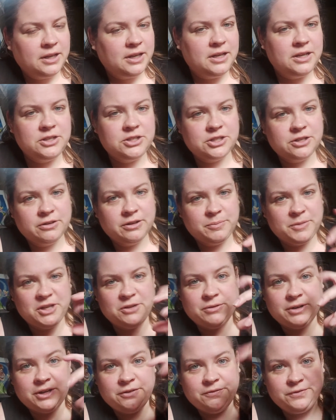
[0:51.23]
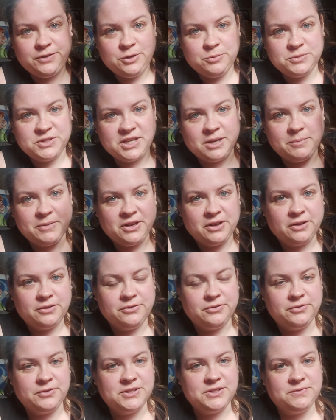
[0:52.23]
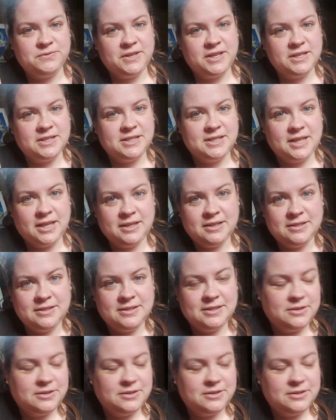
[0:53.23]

He's showing me green fumes coming off of his feet today,